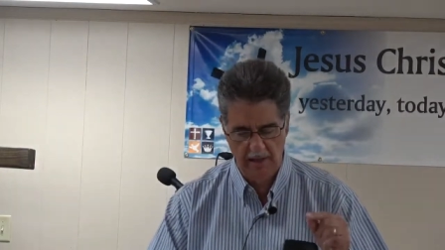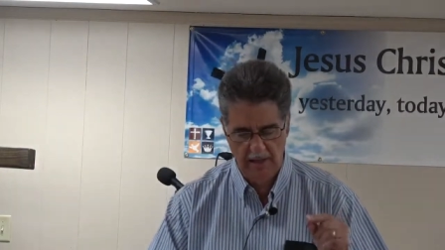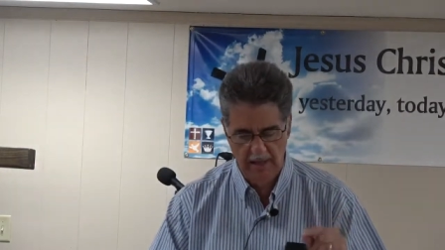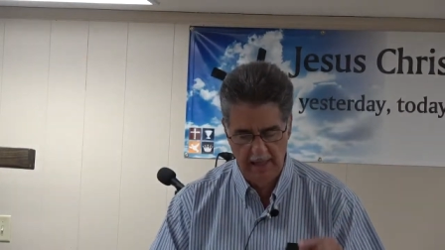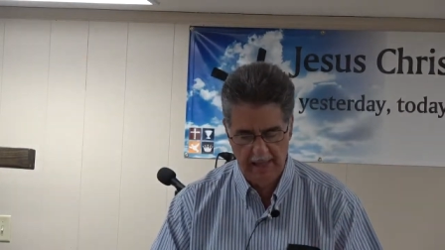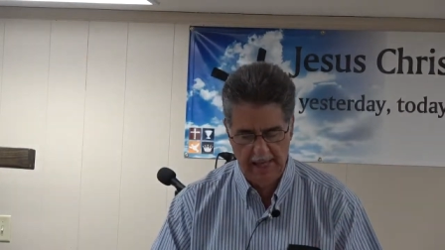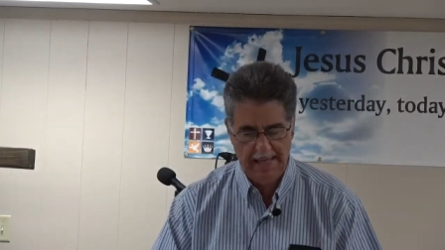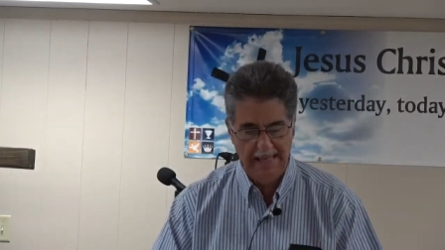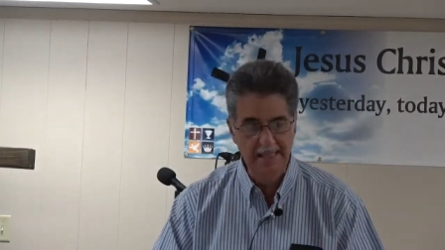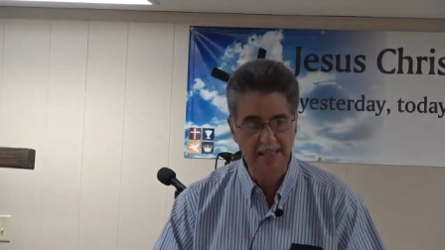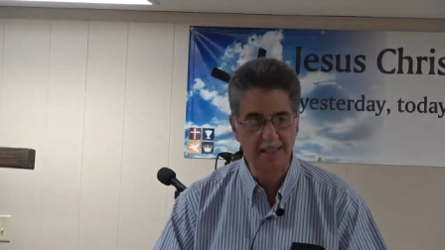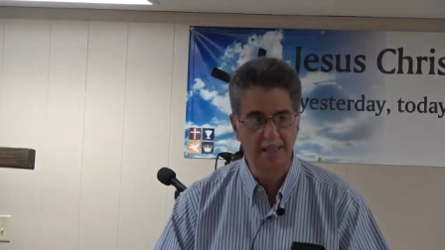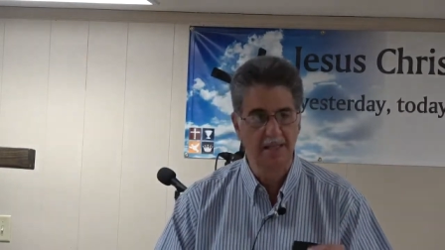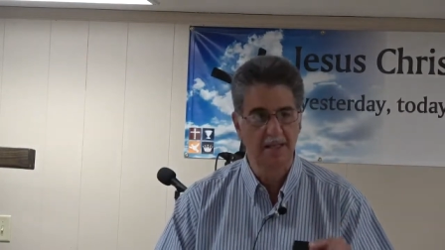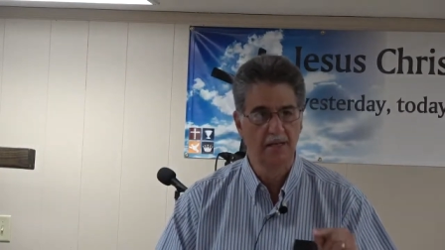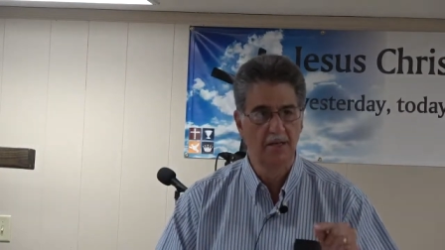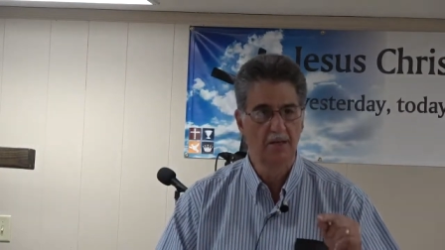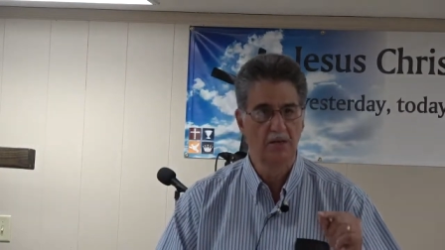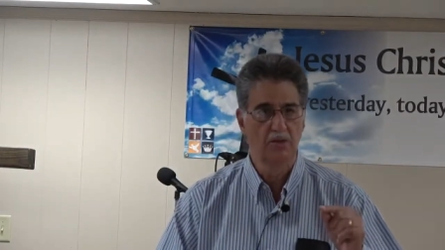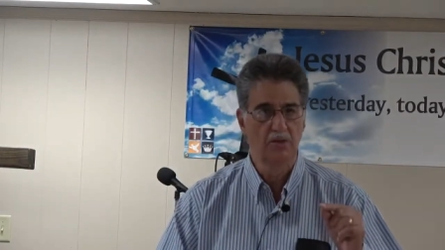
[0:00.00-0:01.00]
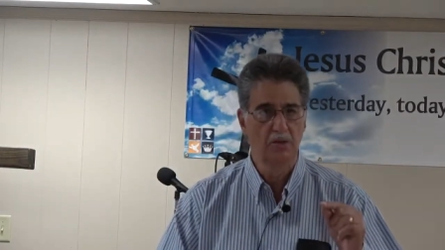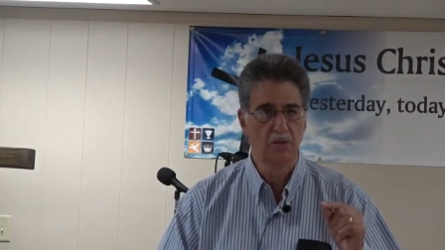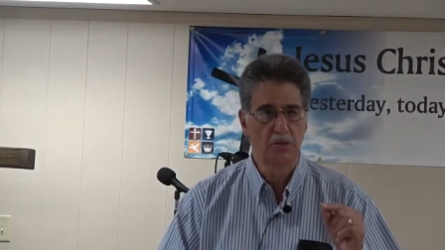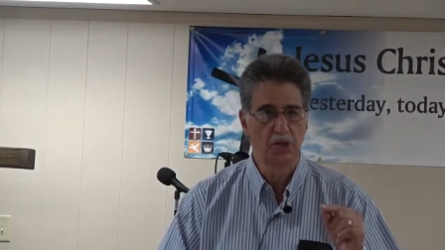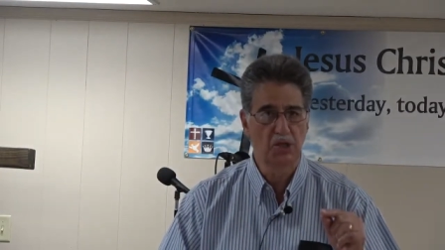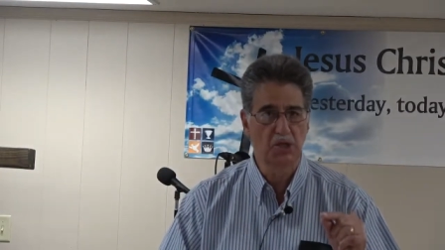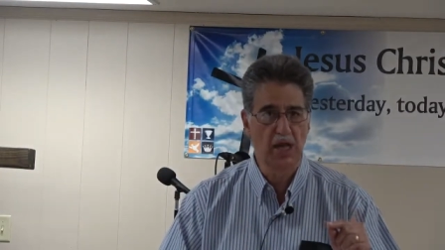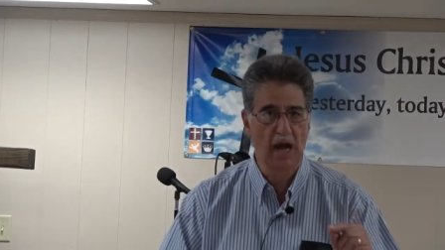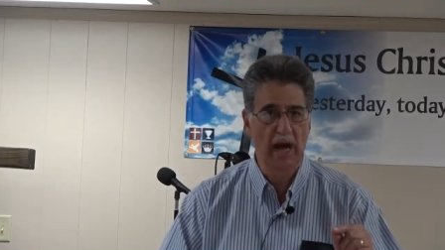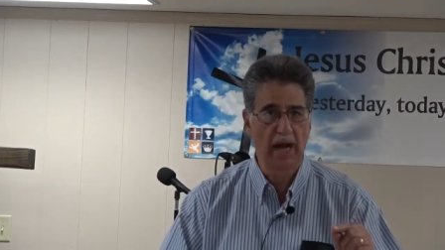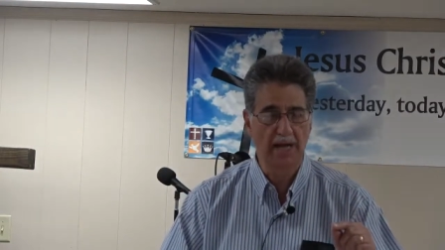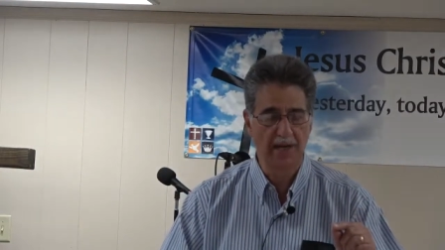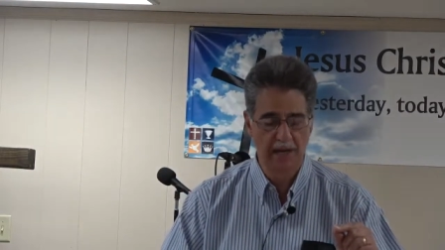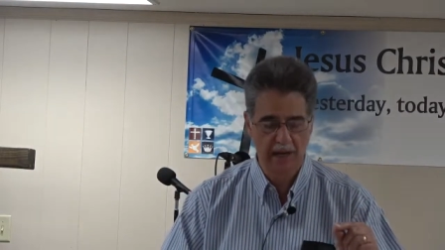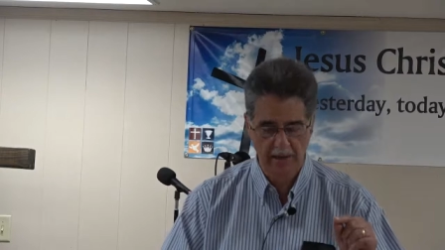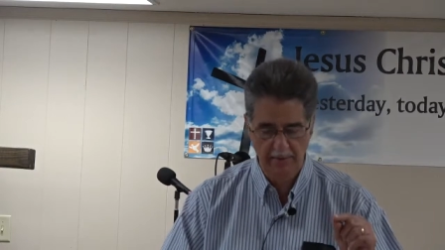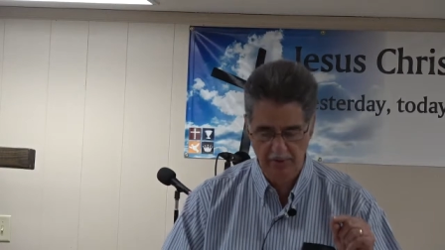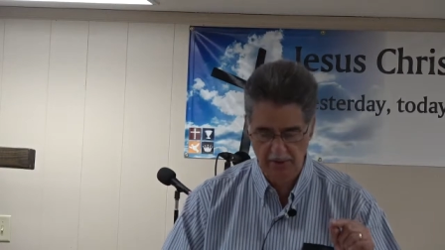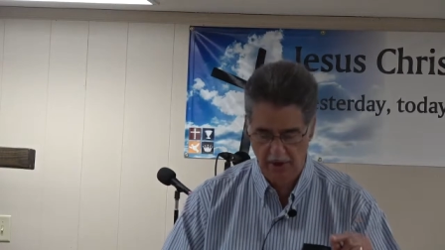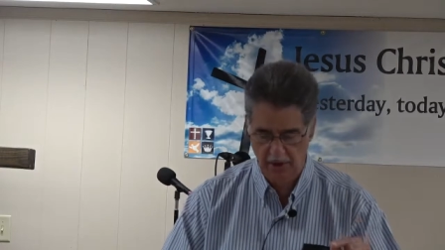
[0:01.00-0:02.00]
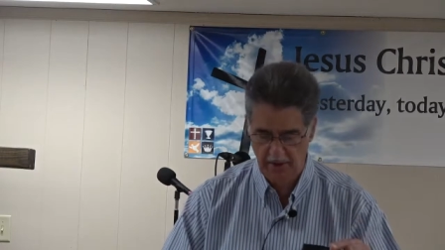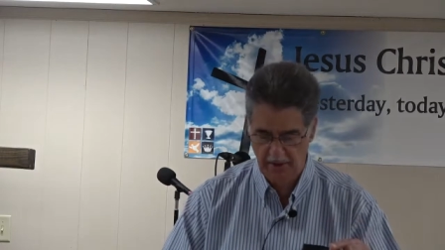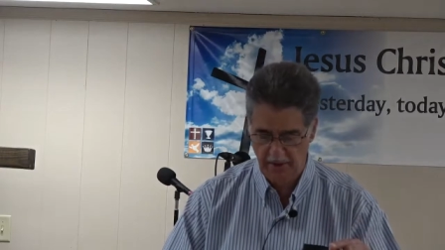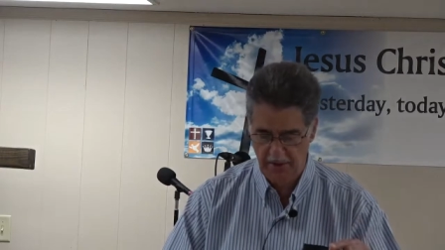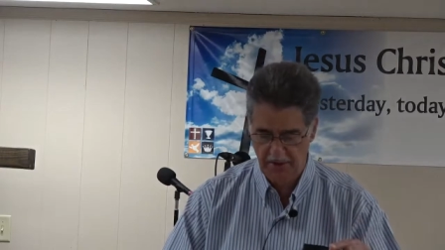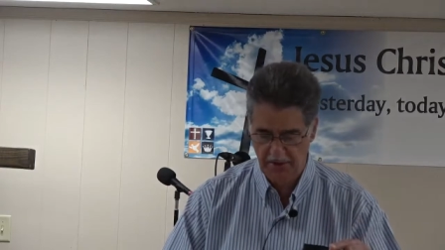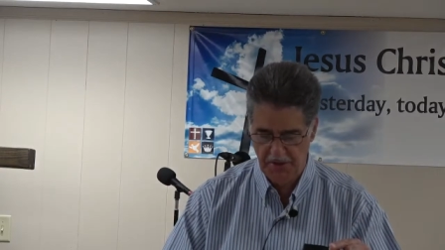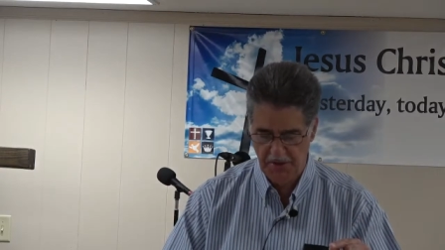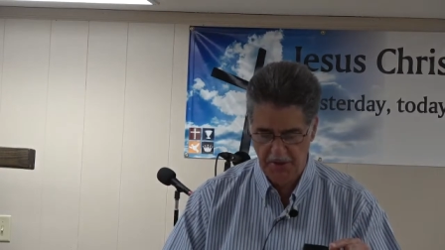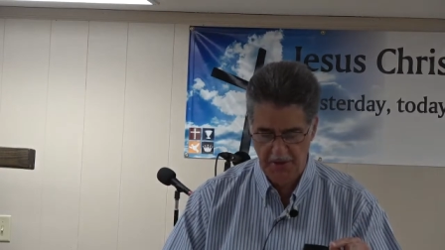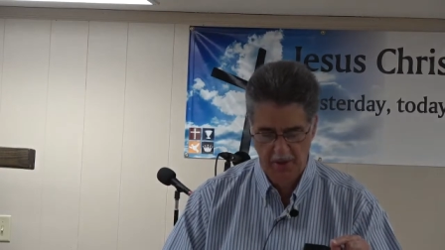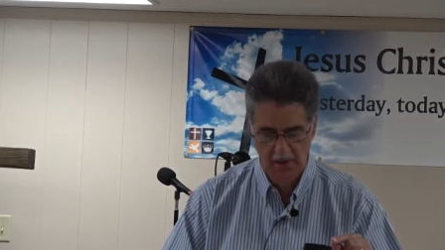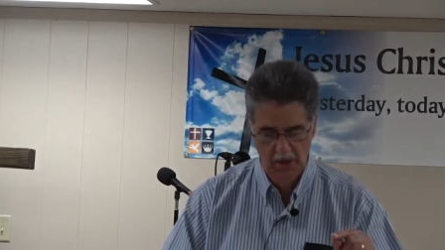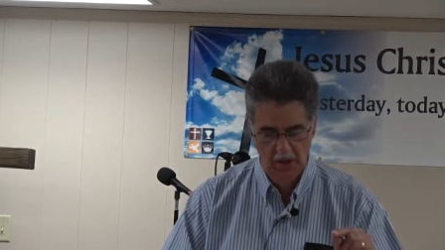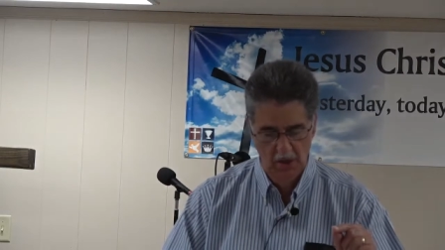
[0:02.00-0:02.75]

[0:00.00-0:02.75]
light to shine out of darkness,